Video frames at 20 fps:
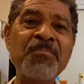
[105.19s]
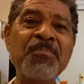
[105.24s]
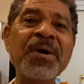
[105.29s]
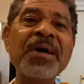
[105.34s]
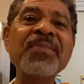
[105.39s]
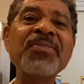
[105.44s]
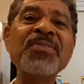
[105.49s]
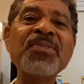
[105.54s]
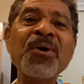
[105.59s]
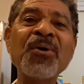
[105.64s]

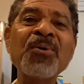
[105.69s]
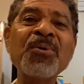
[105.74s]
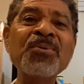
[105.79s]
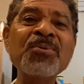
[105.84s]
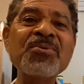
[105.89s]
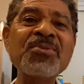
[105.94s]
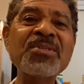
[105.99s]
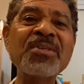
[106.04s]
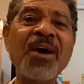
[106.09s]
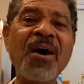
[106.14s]
But
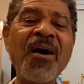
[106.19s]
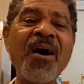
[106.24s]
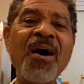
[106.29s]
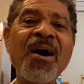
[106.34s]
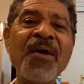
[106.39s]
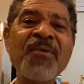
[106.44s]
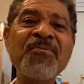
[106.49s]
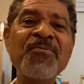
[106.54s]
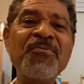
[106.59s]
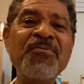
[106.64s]
those
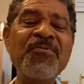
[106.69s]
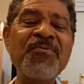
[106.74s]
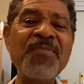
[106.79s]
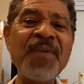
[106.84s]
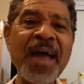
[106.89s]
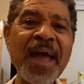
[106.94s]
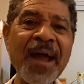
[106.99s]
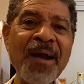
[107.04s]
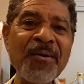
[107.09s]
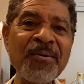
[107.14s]
are
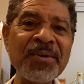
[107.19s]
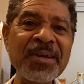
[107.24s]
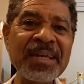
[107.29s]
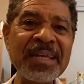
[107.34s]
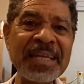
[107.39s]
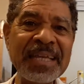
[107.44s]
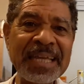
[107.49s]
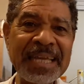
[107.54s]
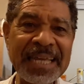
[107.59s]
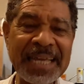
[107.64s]

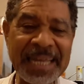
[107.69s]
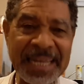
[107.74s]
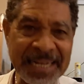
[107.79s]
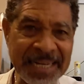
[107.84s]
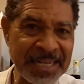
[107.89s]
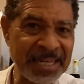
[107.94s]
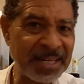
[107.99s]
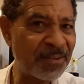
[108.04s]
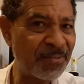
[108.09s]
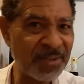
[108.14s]
very
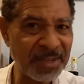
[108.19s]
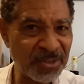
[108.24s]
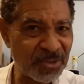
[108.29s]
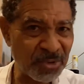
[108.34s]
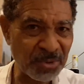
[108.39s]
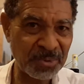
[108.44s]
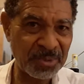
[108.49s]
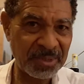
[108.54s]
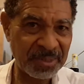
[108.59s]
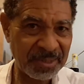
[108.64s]

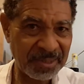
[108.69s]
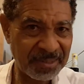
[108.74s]
individual.